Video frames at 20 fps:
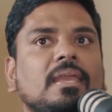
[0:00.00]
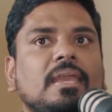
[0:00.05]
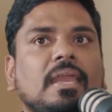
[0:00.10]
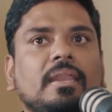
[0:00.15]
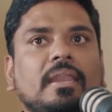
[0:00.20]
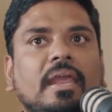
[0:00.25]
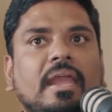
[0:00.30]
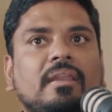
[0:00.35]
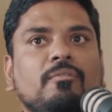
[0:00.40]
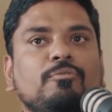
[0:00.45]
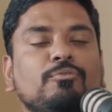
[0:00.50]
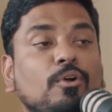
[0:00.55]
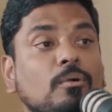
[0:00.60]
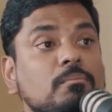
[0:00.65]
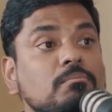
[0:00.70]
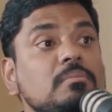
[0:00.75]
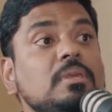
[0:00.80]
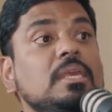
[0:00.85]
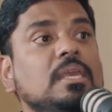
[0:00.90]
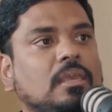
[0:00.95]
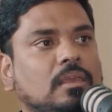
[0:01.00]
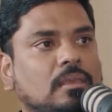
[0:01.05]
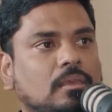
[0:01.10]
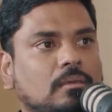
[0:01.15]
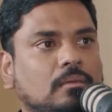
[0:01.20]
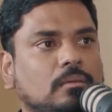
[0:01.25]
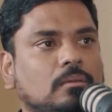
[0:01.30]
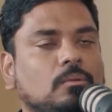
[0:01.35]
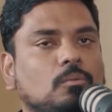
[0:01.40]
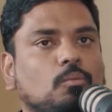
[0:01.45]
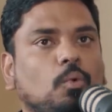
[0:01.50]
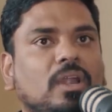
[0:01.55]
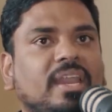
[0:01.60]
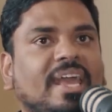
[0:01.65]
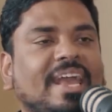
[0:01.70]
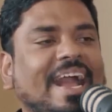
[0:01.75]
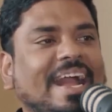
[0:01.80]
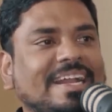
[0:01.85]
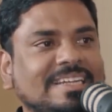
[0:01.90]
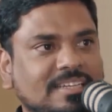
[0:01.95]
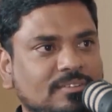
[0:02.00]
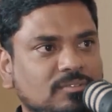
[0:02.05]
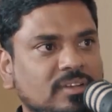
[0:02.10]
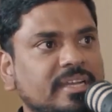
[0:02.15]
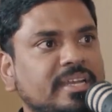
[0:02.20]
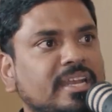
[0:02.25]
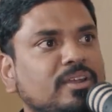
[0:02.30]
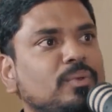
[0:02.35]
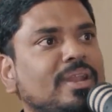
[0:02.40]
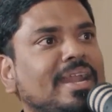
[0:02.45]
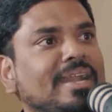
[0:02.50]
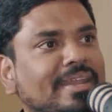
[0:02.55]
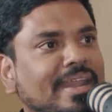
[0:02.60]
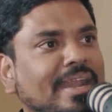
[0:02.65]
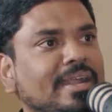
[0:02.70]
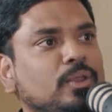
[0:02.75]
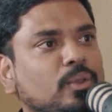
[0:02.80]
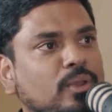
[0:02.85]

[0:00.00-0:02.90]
And for me, what I actively did when I tried